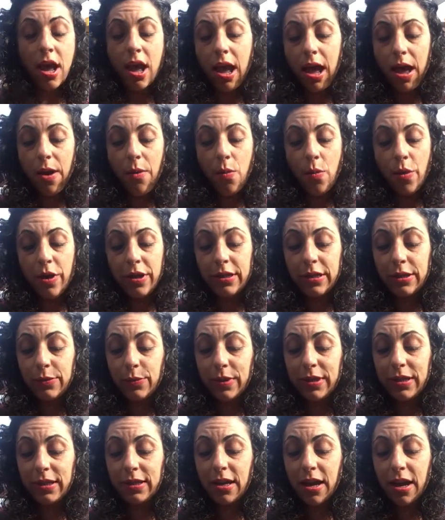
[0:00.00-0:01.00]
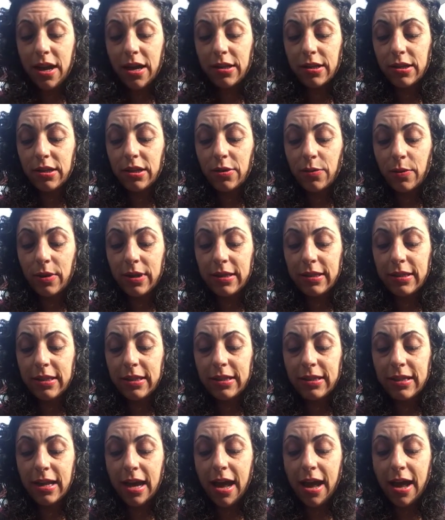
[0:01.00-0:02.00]
And once we start to
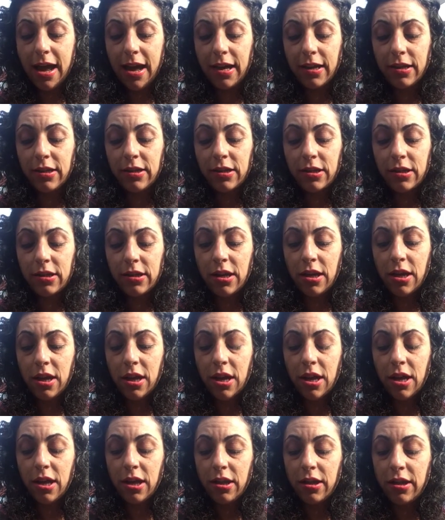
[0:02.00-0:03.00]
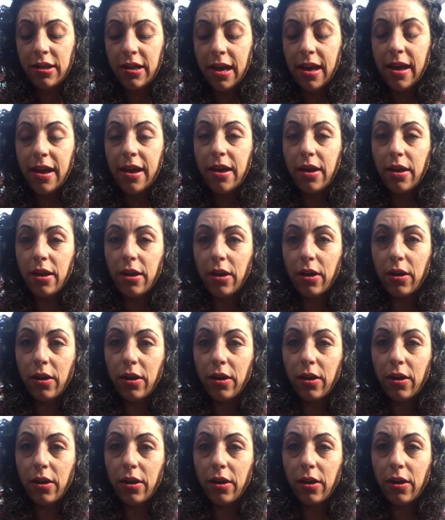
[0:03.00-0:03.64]
understand that,